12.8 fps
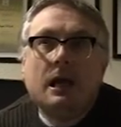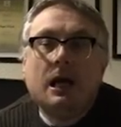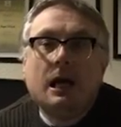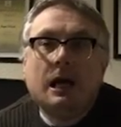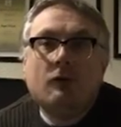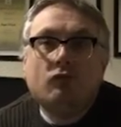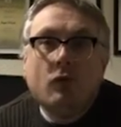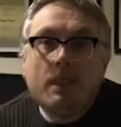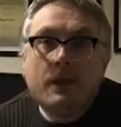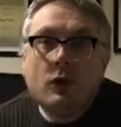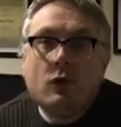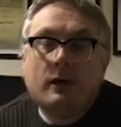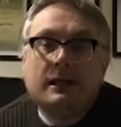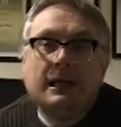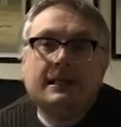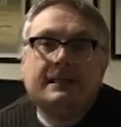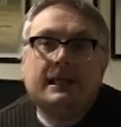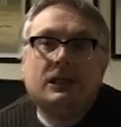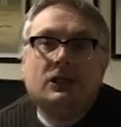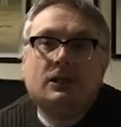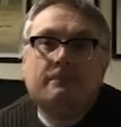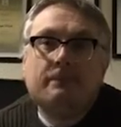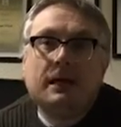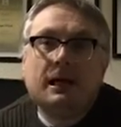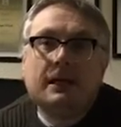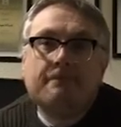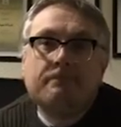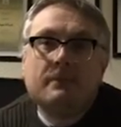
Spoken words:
run the organisation by.